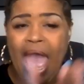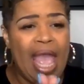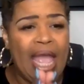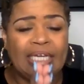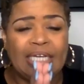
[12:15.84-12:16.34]

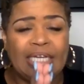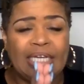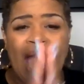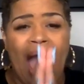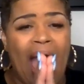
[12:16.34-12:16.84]

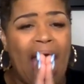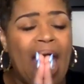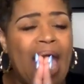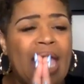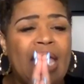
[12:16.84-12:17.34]
And
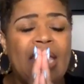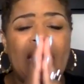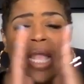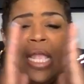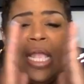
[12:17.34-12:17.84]

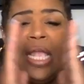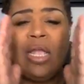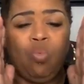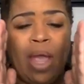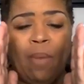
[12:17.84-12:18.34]
I
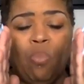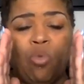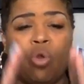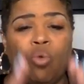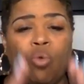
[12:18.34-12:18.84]

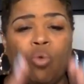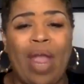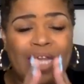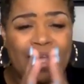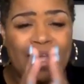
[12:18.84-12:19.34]
am
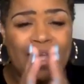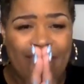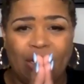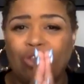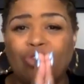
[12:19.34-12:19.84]
correcting
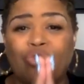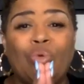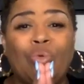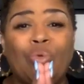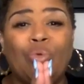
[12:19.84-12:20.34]
that
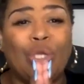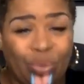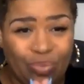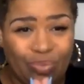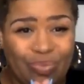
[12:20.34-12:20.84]
through you.